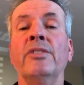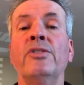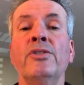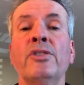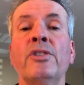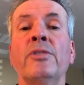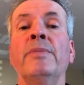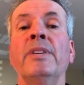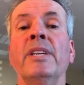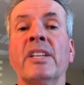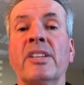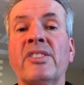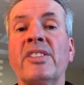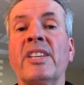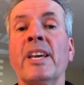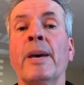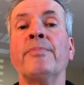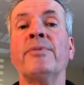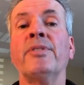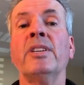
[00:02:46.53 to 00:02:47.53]
You should be
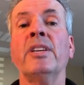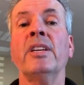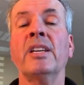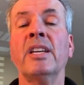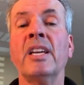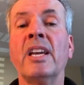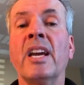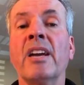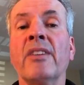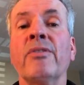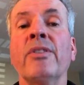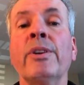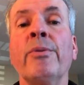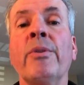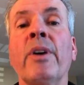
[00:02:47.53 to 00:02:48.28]
accepting every